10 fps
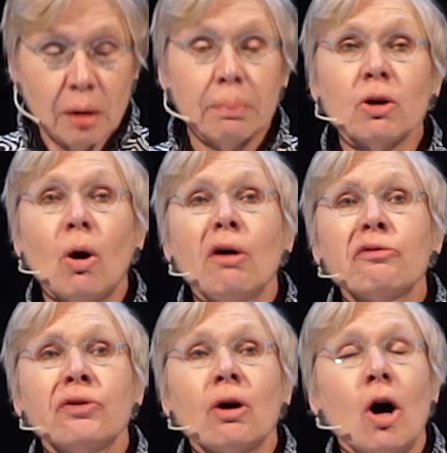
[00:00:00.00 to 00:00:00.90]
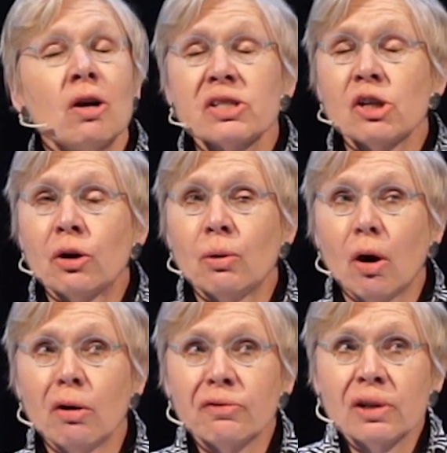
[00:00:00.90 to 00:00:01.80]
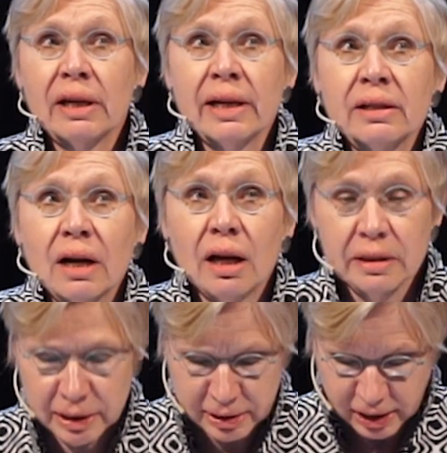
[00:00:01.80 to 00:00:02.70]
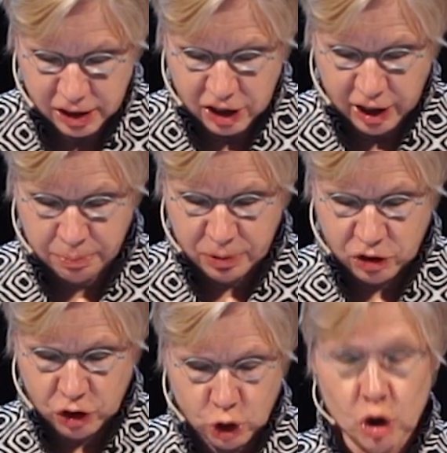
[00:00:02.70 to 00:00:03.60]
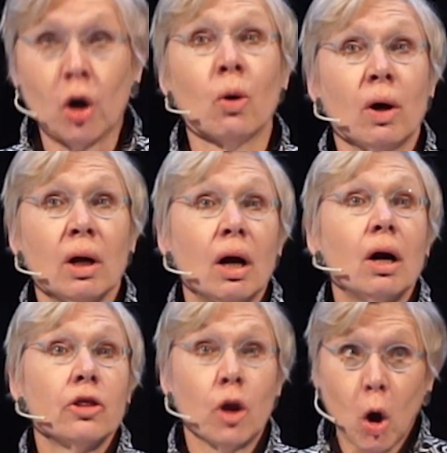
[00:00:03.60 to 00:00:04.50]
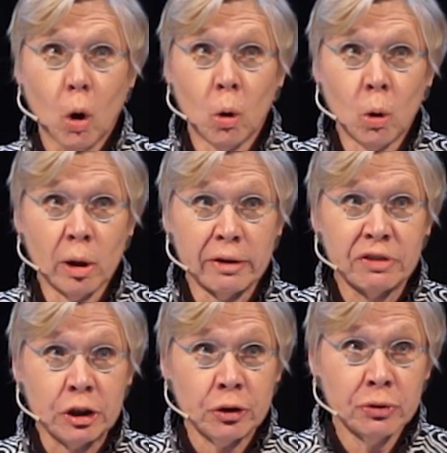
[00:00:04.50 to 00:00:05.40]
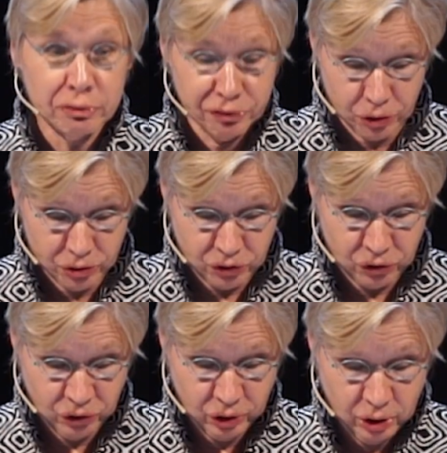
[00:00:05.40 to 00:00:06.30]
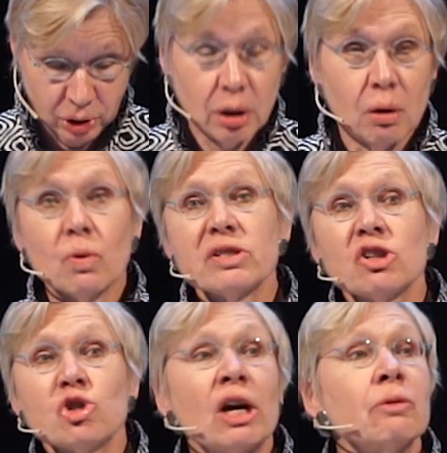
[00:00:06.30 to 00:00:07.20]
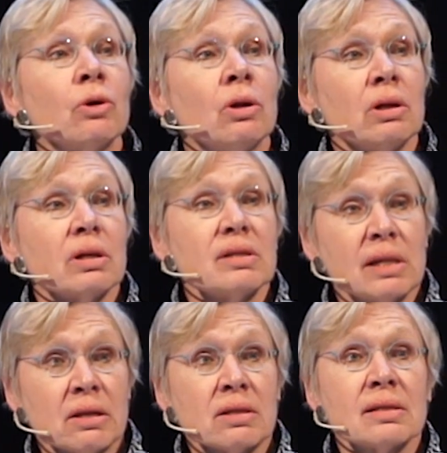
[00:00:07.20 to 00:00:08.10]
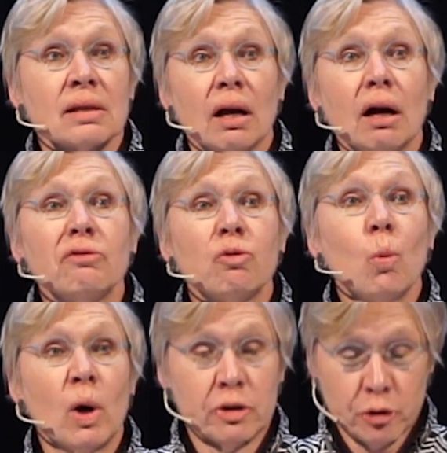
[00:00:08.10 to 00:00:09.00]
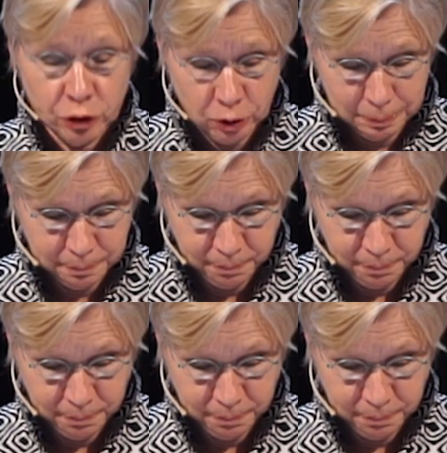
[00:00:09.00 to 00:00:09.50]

but also overlaid on these attempts to show the whole of the universe was a general sense of wonder.